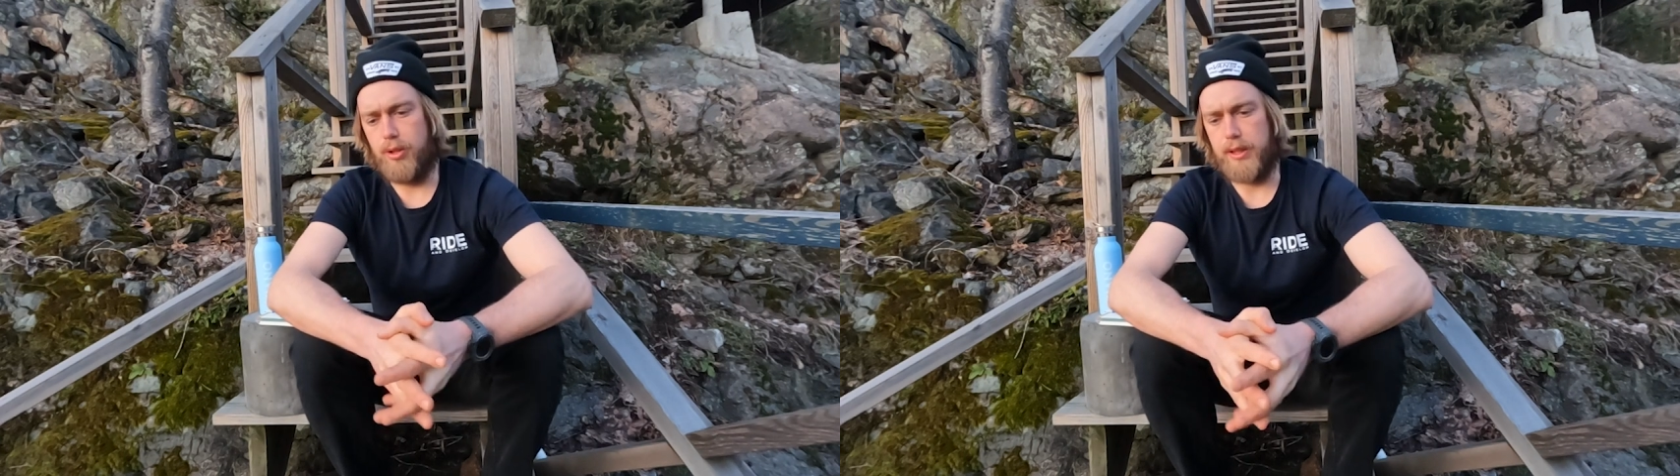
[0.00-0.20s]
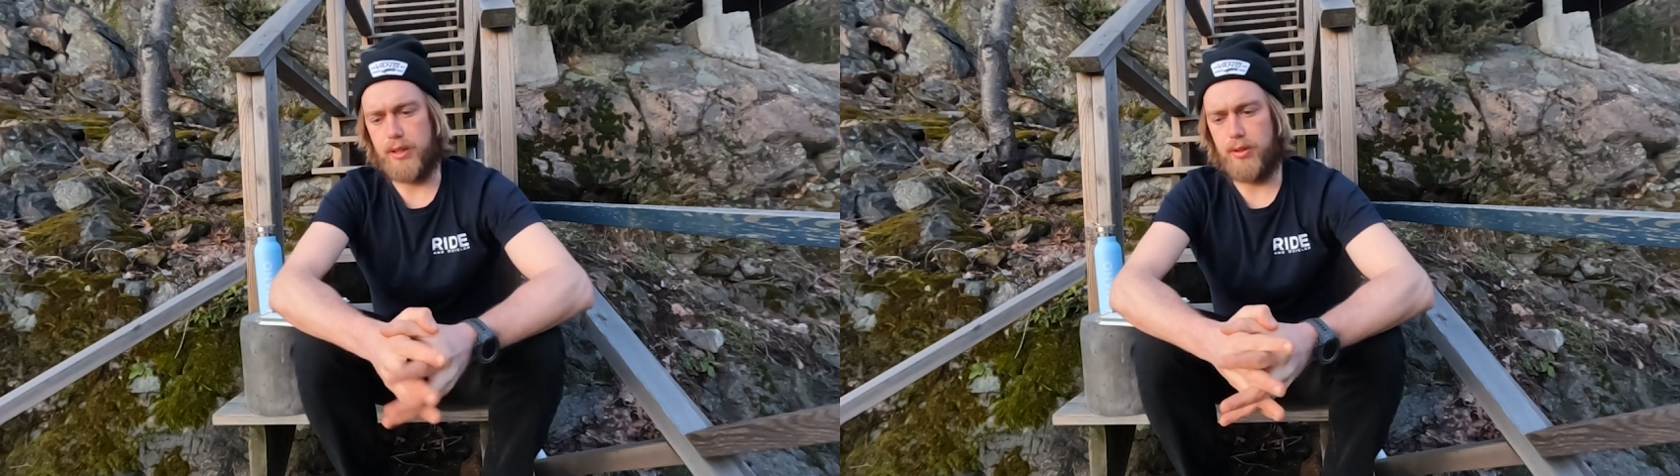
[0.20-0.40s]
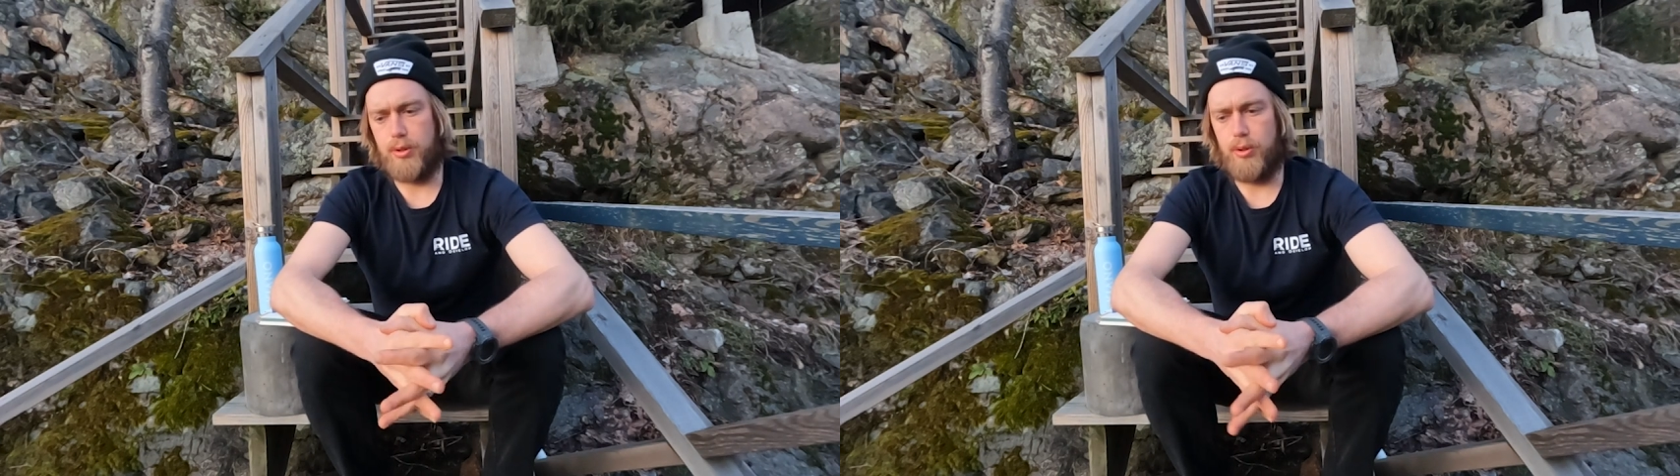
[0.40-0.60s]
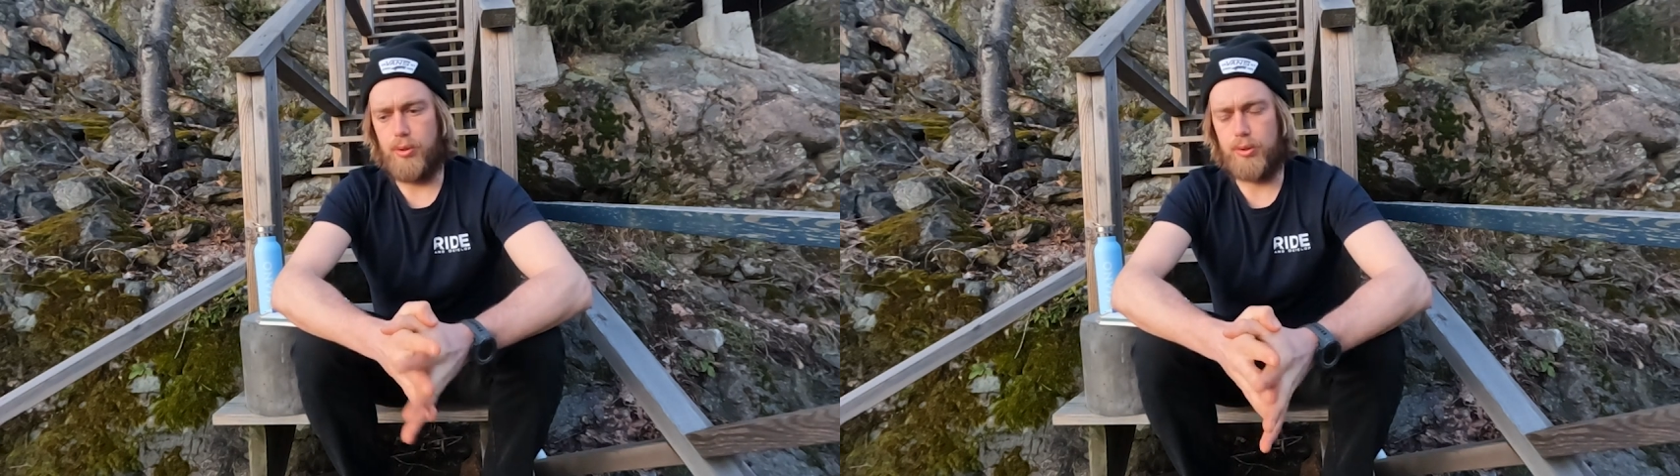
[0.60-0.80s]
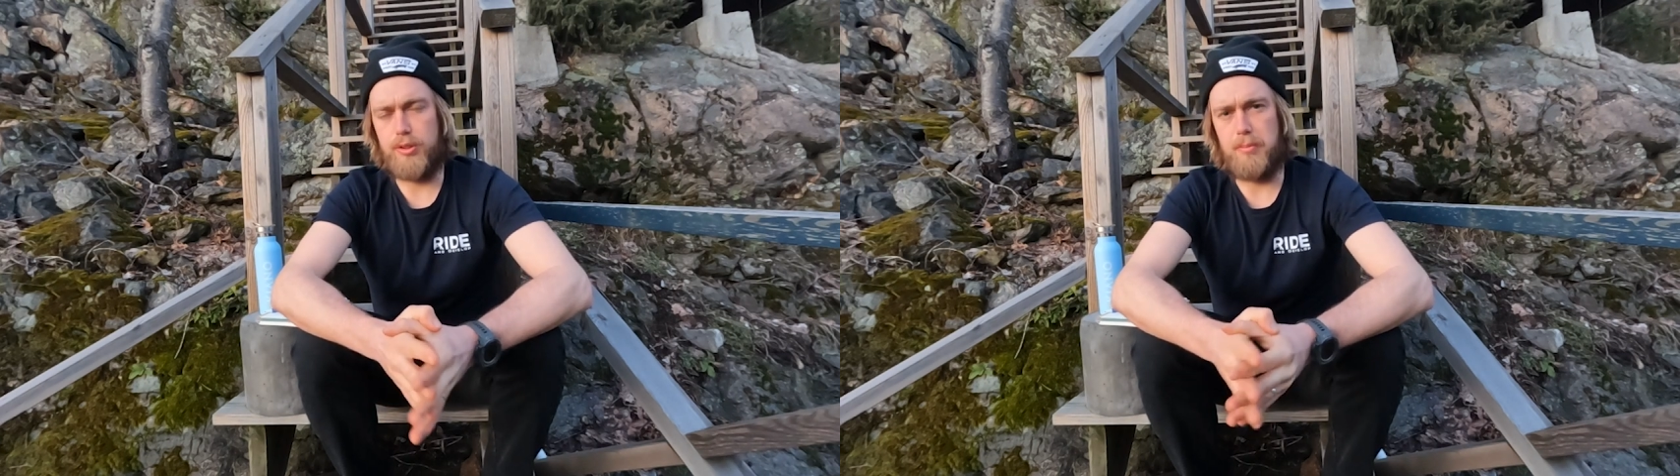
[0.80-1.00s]
like
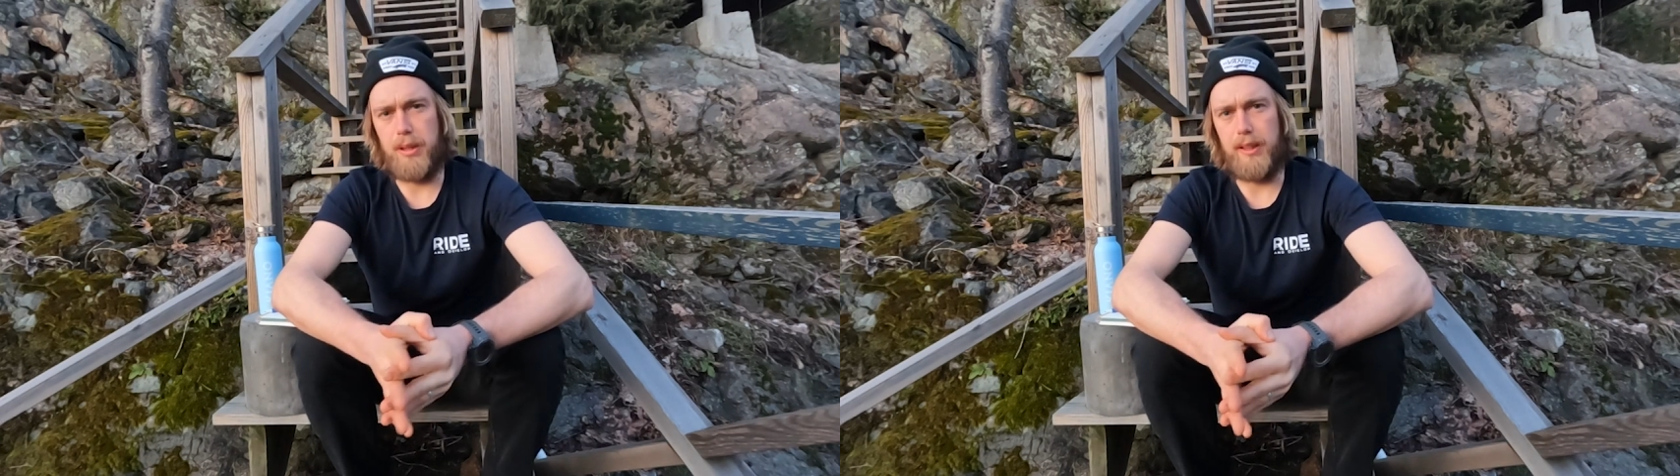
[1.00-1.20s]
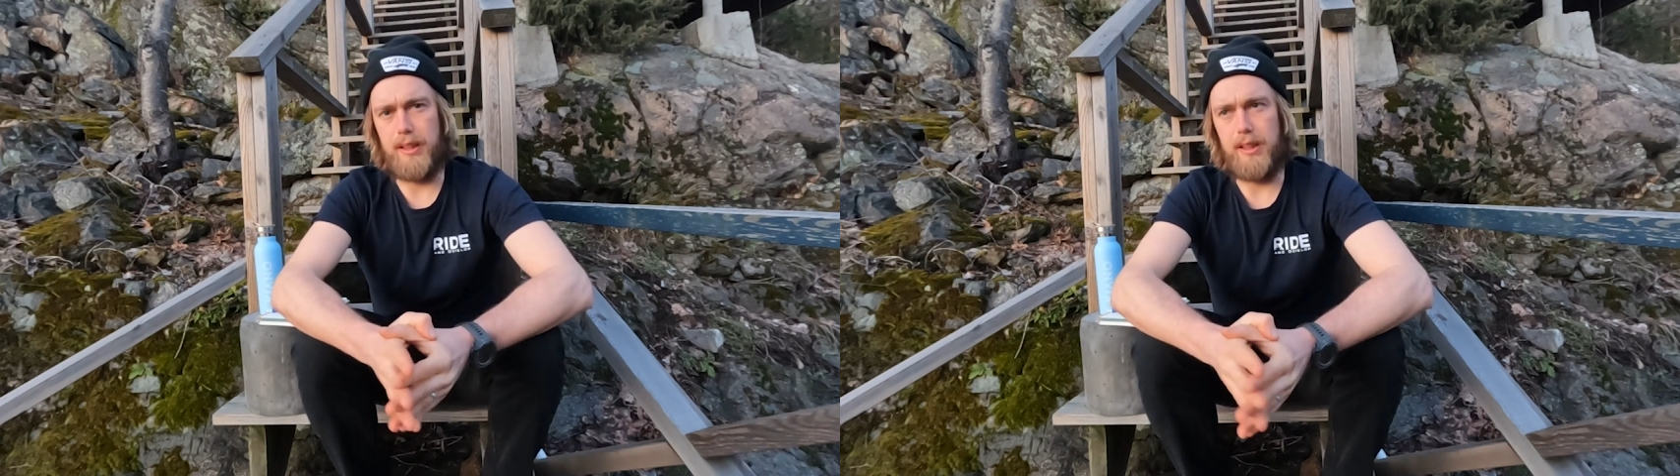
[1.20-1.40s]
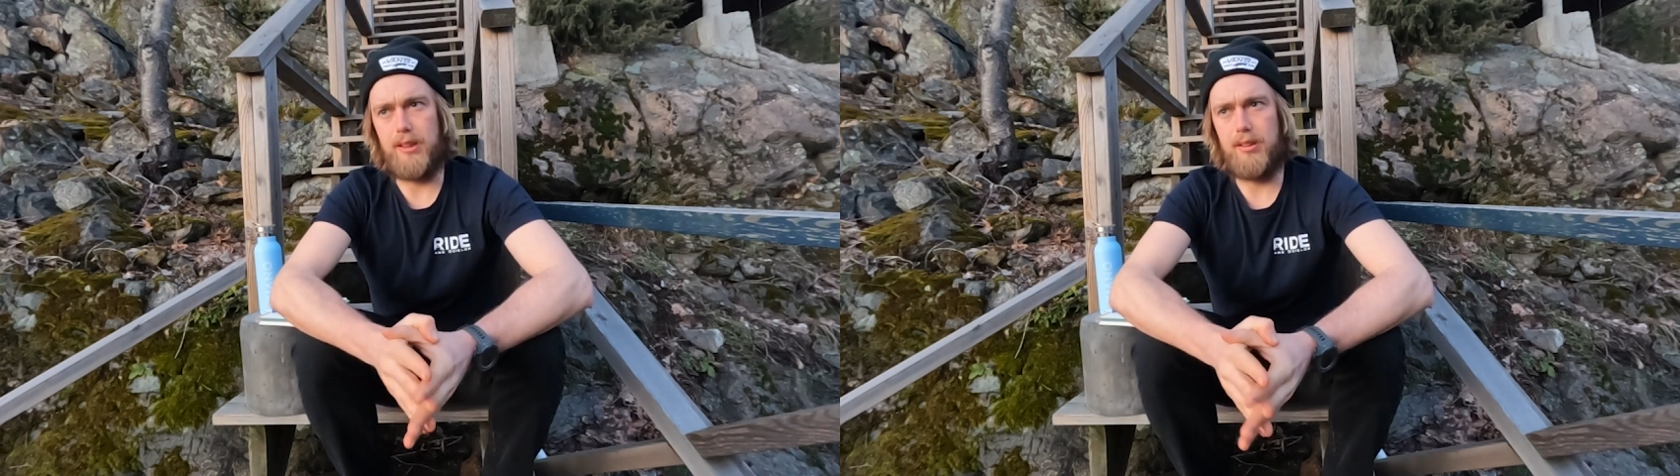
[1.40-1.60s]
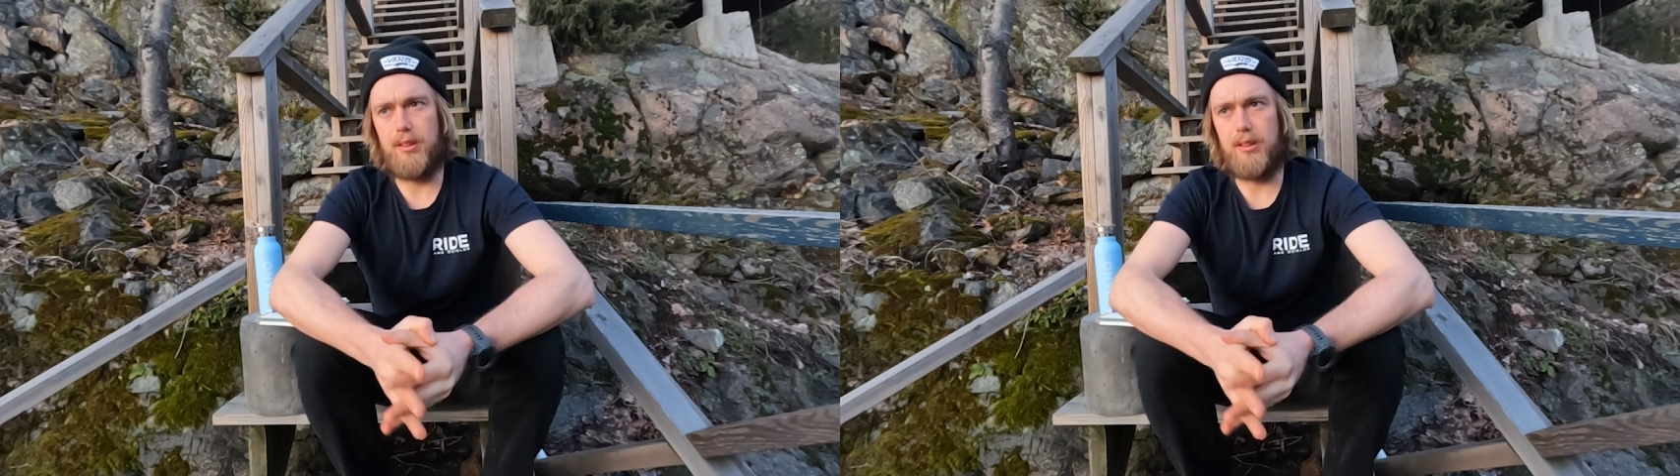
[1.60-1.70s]
core stability,